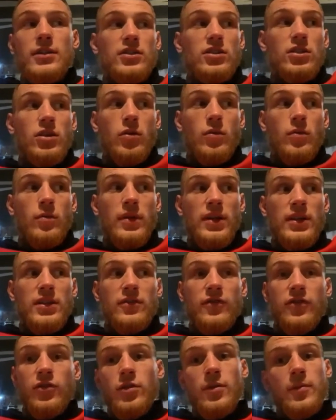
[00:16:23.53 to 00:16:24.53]
So it's
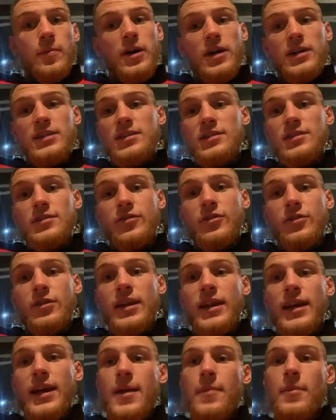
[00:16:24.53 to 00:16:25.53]
fun, boxing's a funny
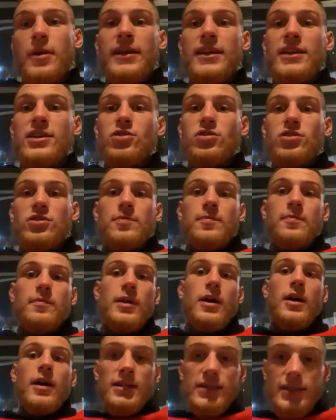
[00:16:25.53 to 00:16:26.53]
game. Like, he's just
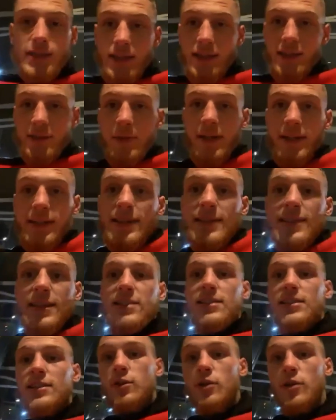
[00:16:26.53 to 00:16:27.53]
lost on a split
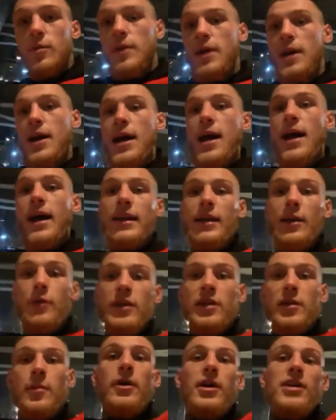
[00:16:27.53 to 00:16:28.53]
decision to him, and now he
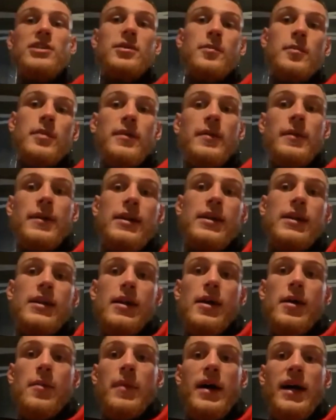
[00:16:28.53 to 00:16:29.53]
could possibly be
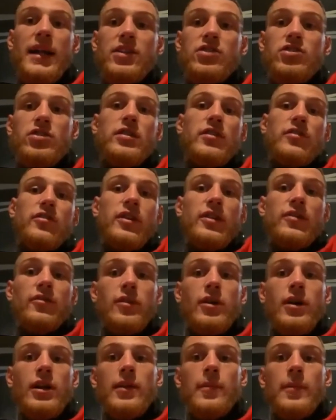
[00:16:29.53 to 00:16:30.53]
mandatory to fight for
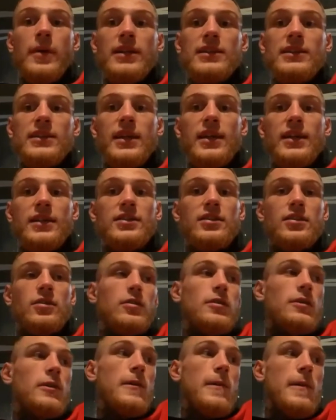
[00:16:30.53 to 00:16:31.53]
all the belts again. So
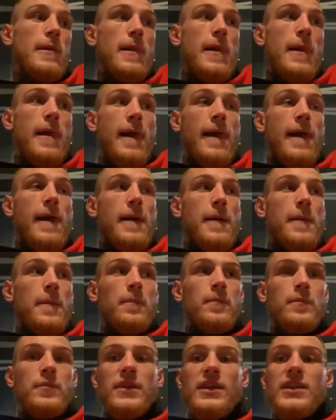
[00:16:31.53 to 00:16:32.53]
um,
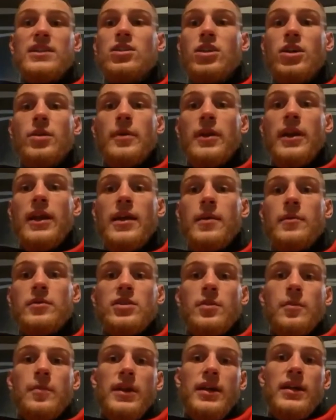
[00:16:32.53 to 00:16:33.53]
these type of names,
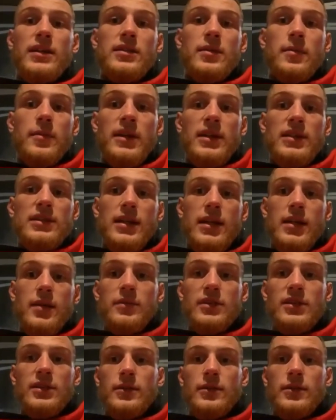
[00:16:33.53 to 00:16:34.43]
the big, the biggest names.